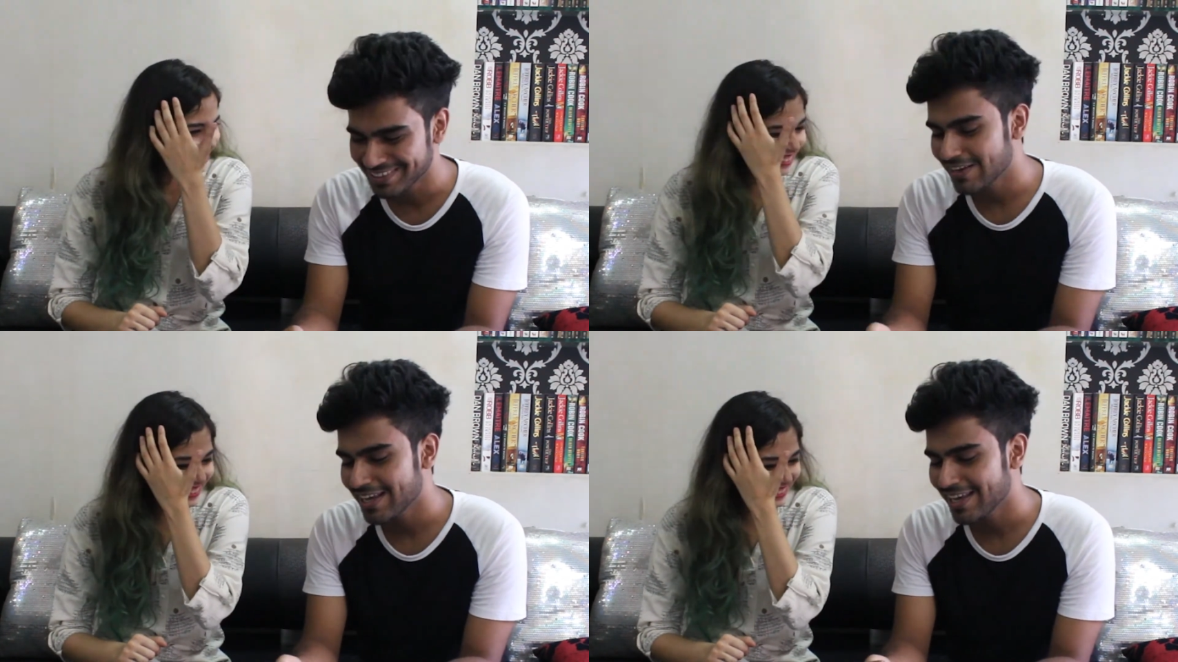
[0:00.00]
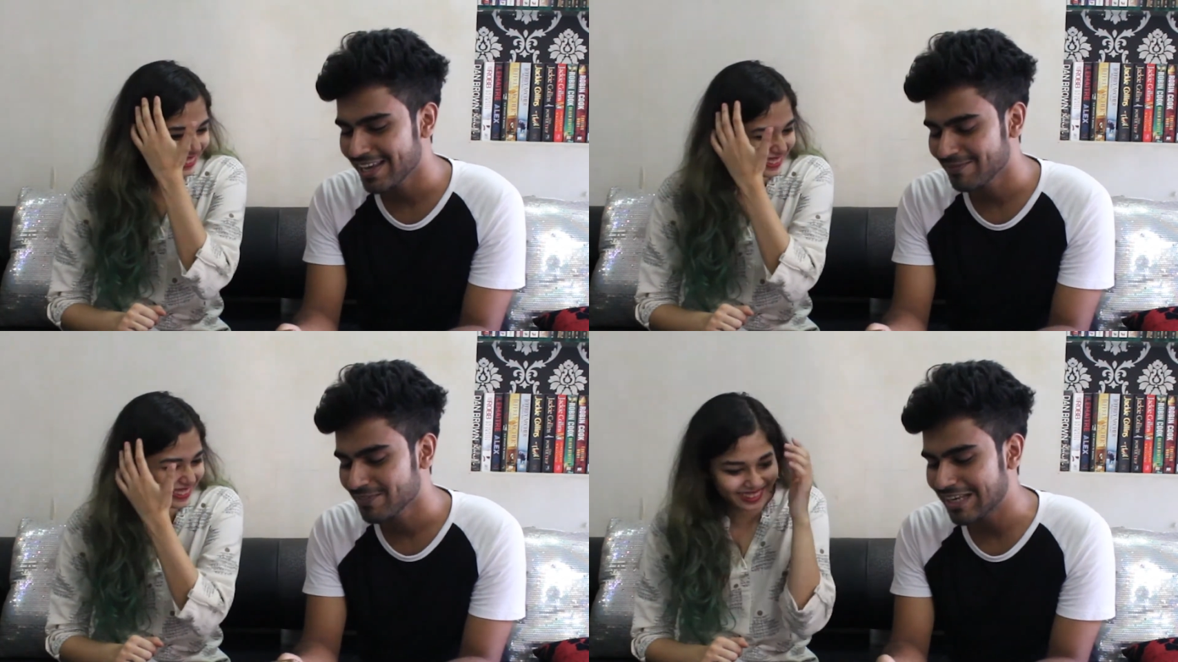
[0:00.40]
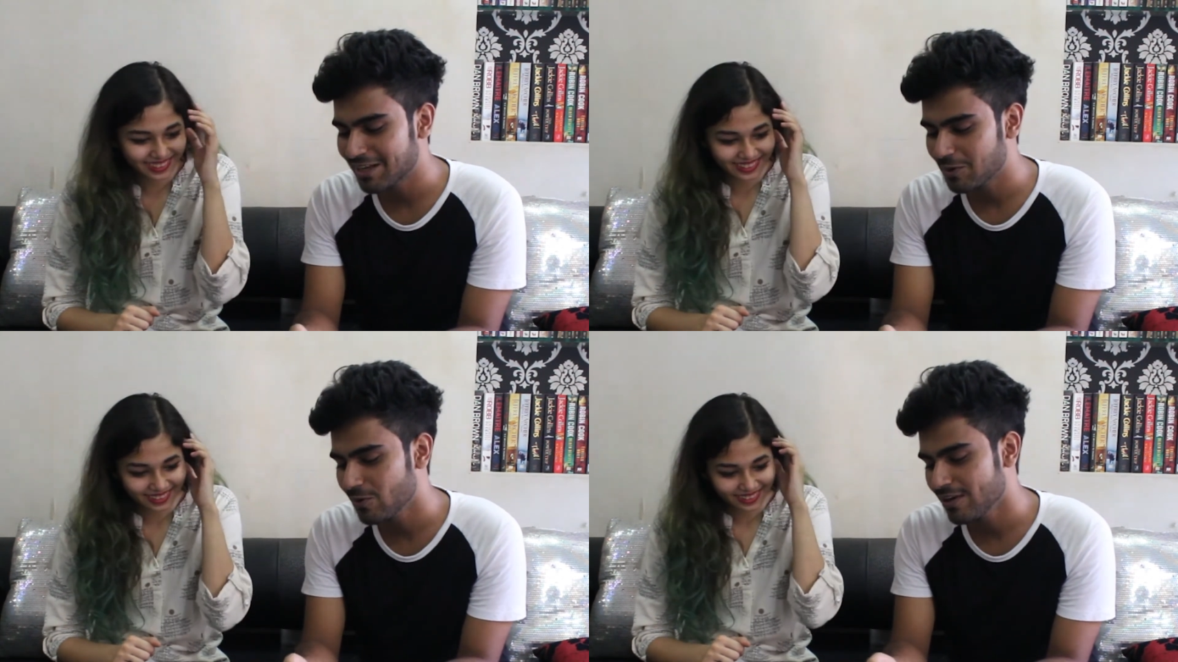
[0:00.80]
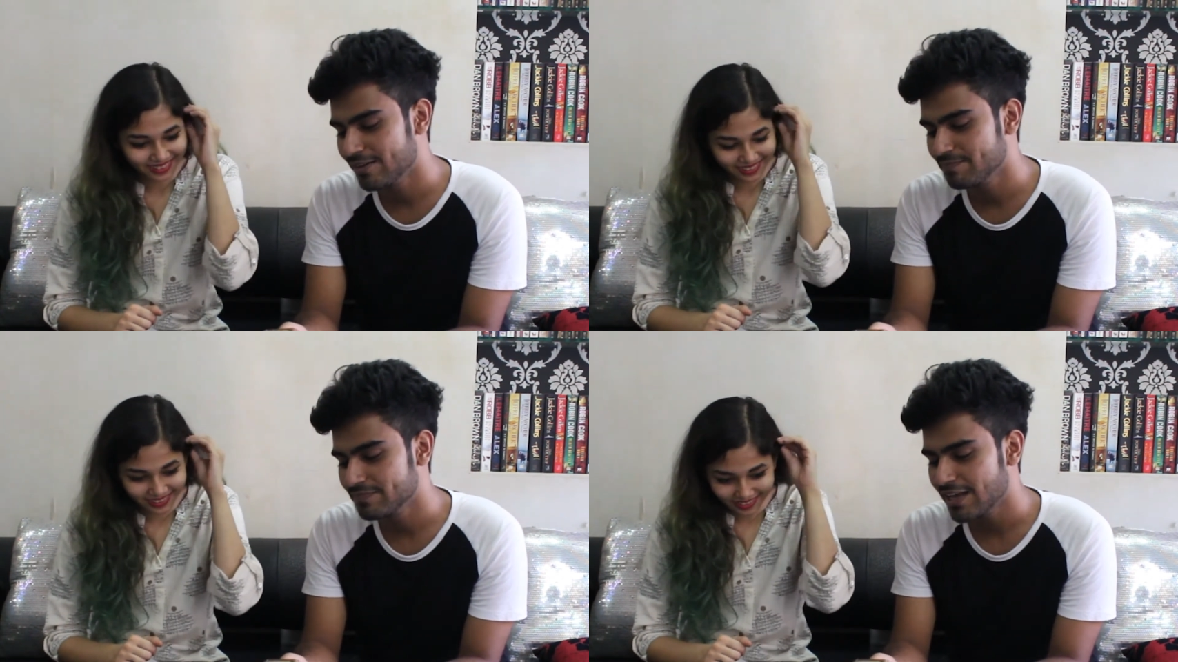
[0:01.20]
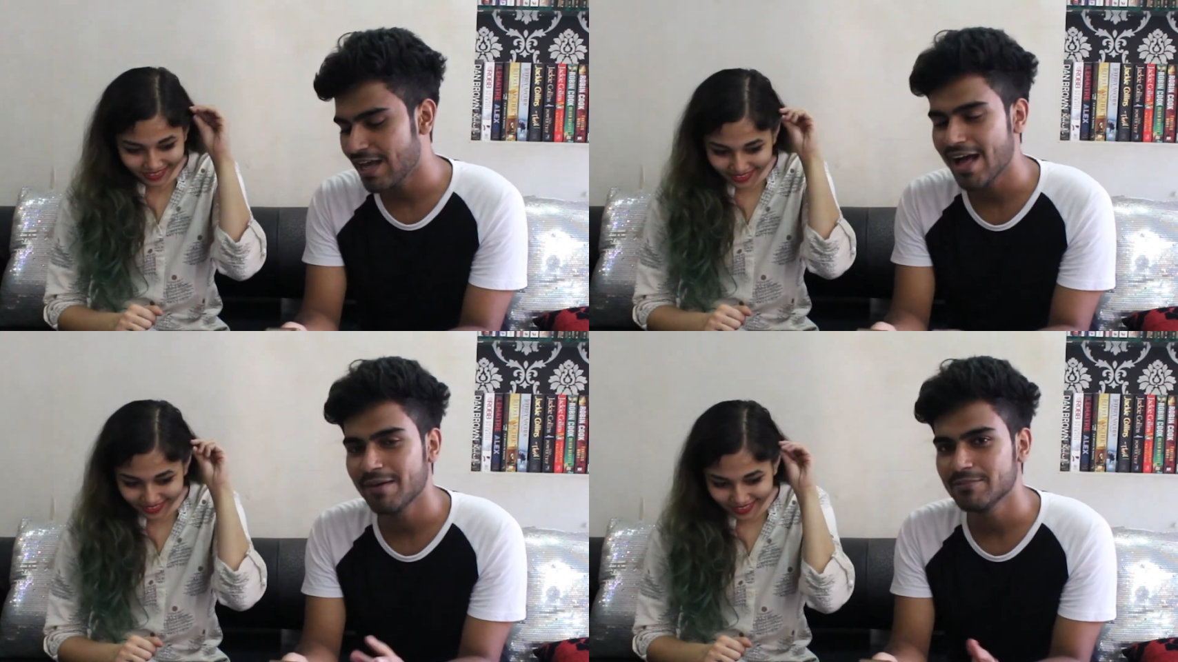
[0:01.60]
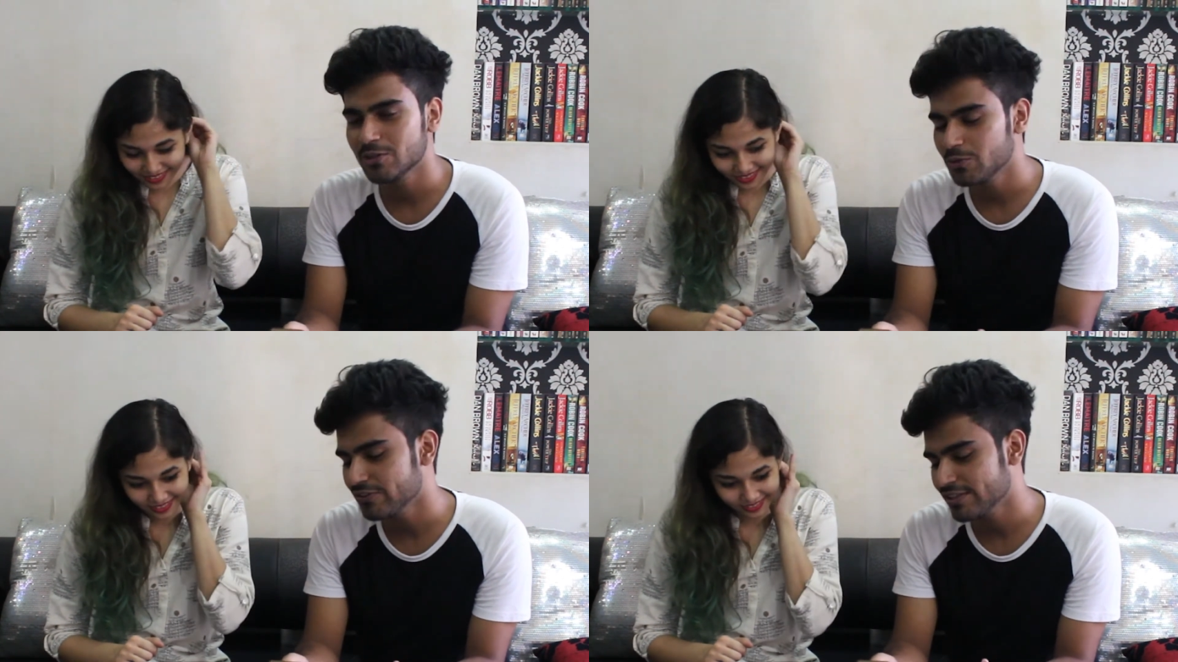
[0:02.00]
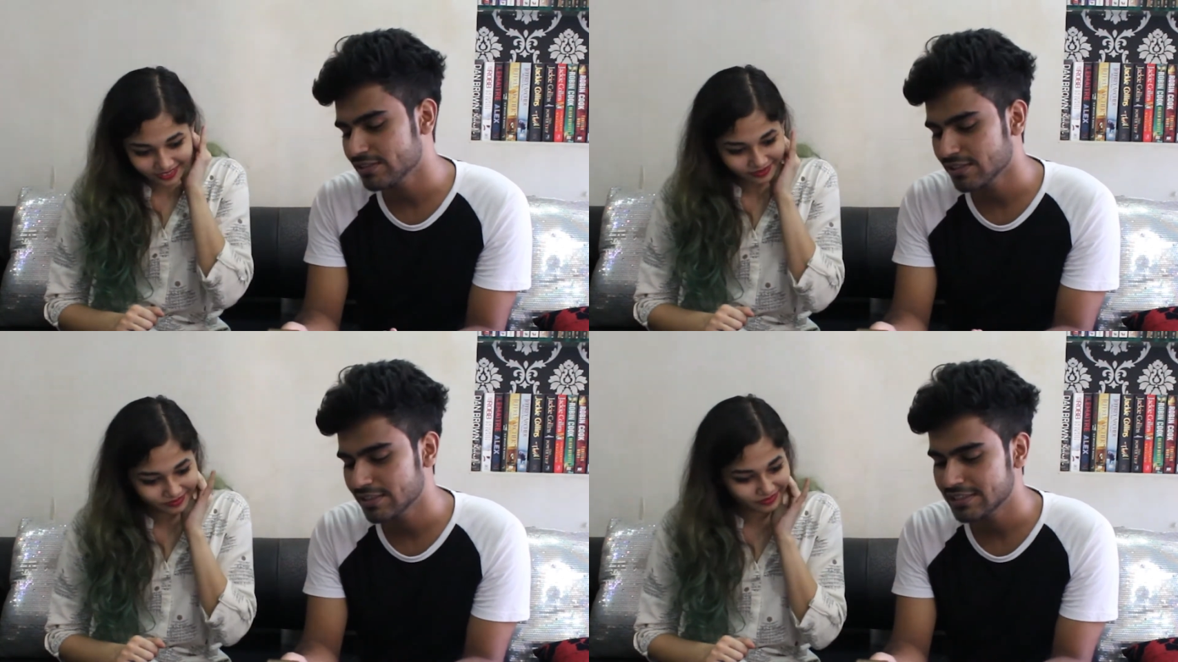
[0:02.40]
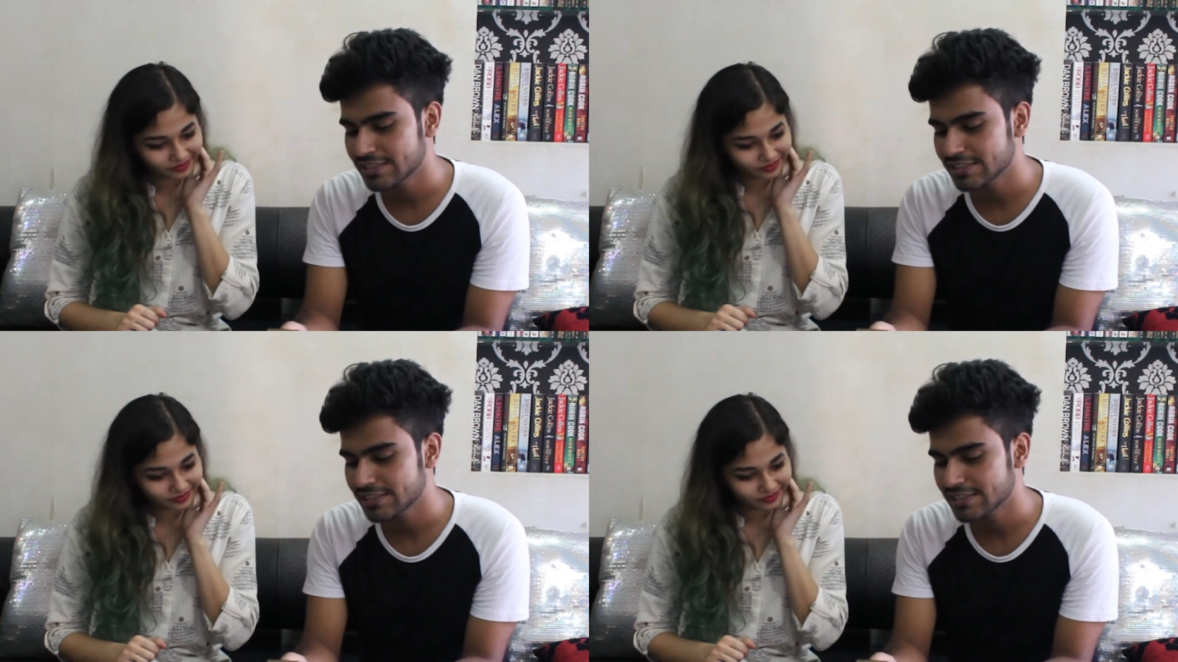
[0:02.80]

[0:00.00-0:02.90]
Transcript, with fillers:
Speaker 1: like hey, like hola, I'm new to this, and then